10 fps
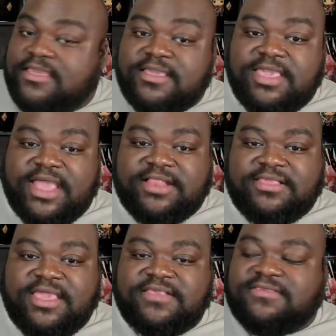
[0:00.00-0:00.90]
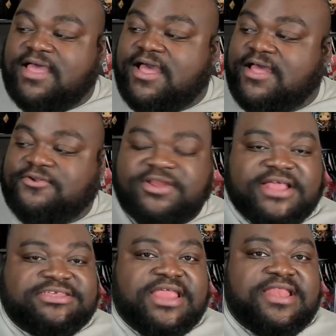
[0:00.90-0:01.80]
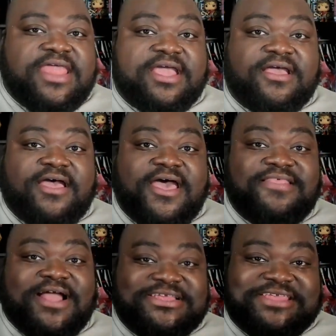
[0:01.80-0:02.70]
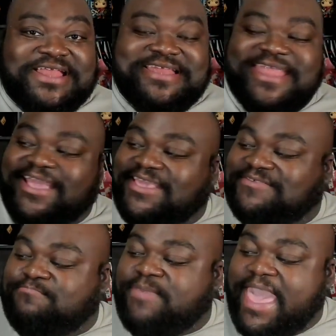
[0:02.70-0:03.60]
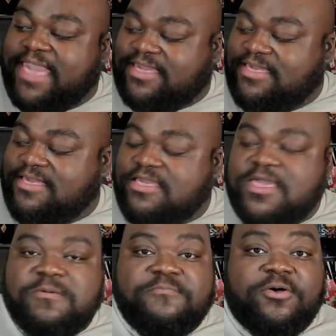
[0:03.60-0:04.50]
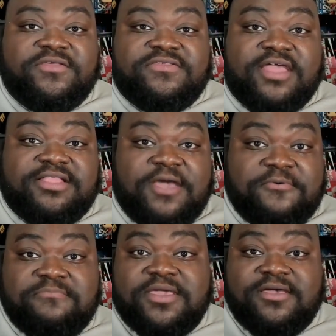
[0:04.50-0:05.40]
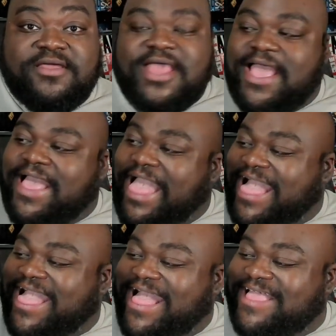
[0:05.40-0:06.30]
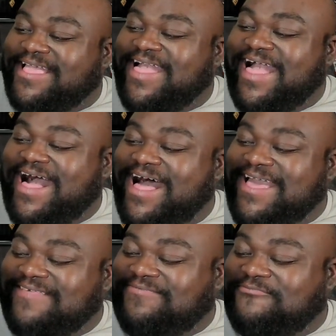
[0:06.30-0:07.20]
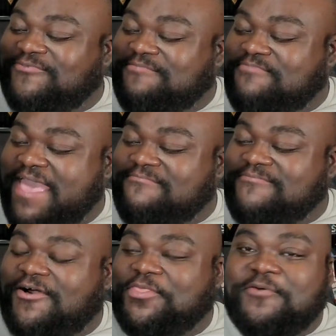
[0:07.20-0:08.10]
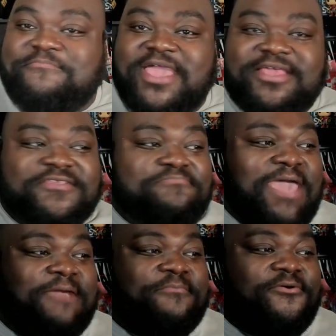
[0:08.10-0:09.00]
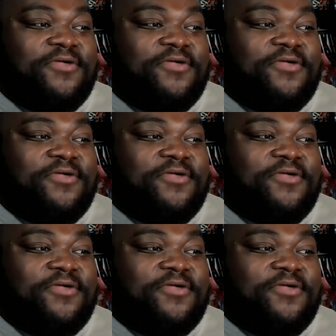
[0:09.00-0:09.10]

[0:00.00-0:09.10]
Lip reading: get his, or did I say neck? I think I said neck, his back. If he broke his neck, that wouldn't be good. Although getting his back broken